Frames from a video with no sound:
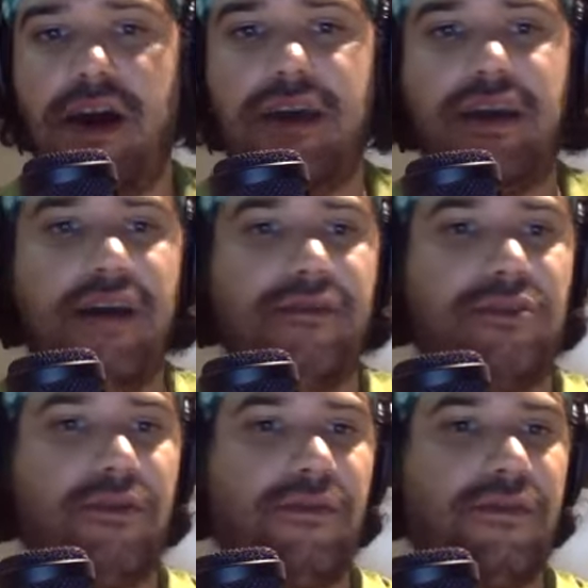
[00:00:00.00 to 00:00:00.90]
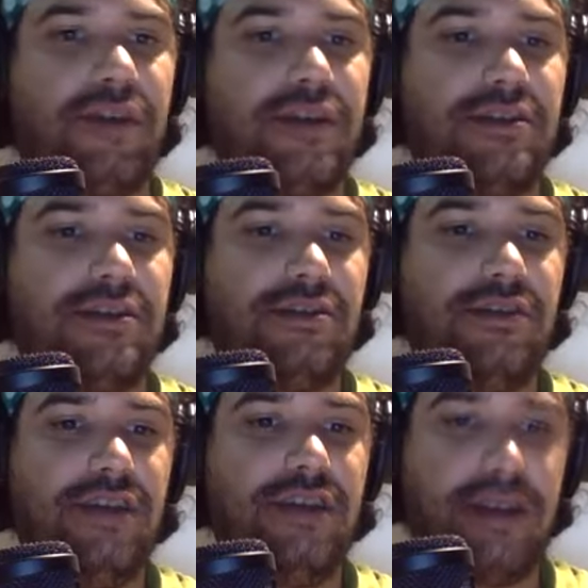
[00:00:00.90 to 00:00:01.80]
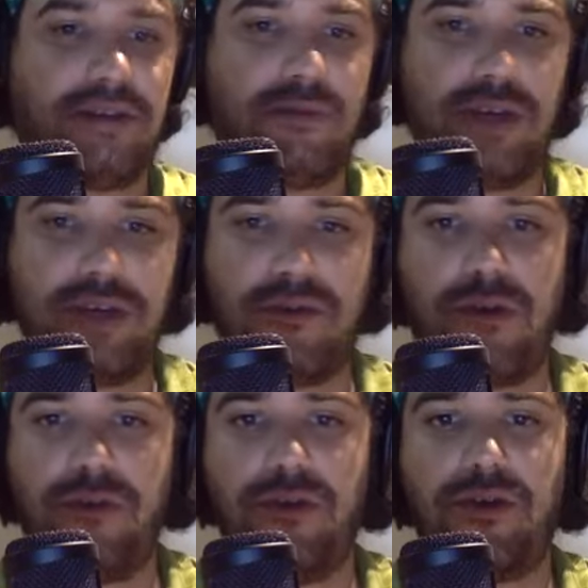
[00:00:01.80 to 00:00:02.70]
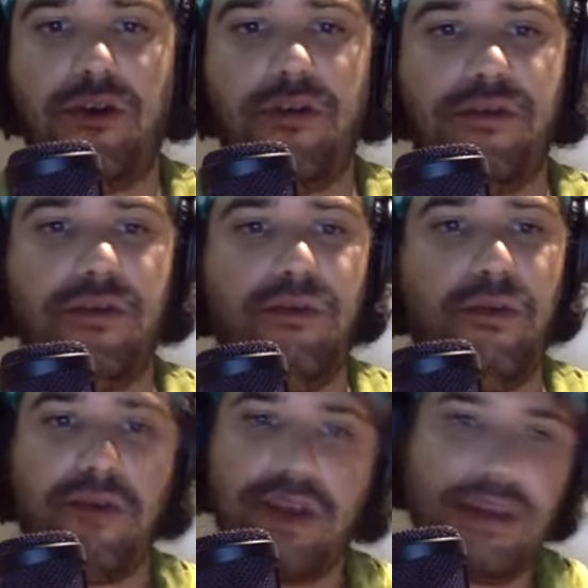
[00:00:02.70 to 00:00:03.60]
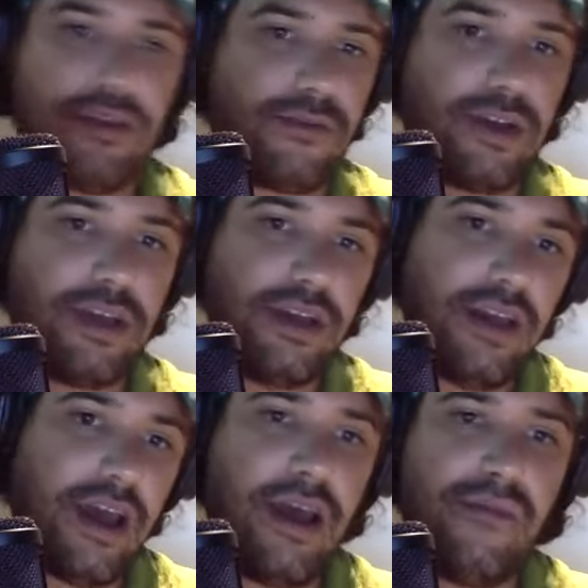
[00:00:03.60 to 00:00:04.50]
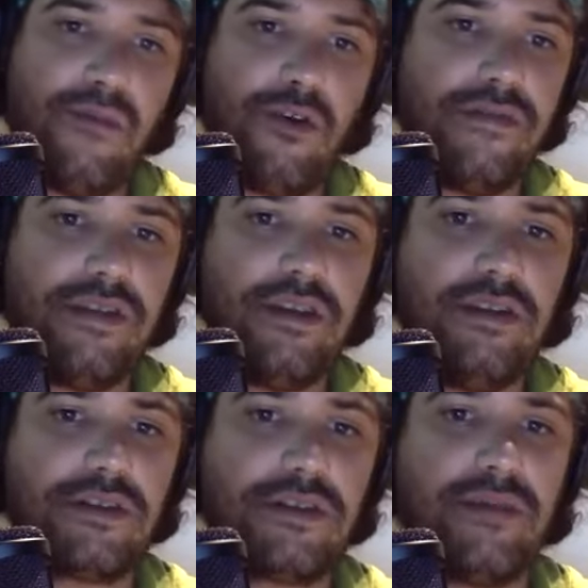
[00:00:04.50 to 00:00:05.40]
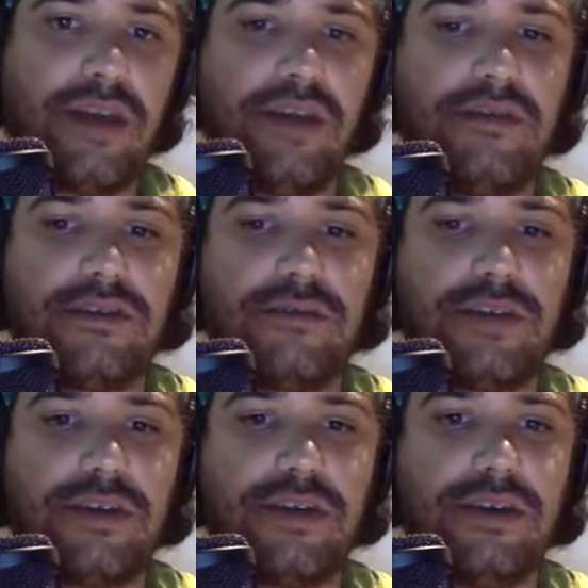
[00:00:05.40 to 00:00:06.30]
yeah, don't forget to tune in next week where we'll go over more E3 and more of the news coming out this week.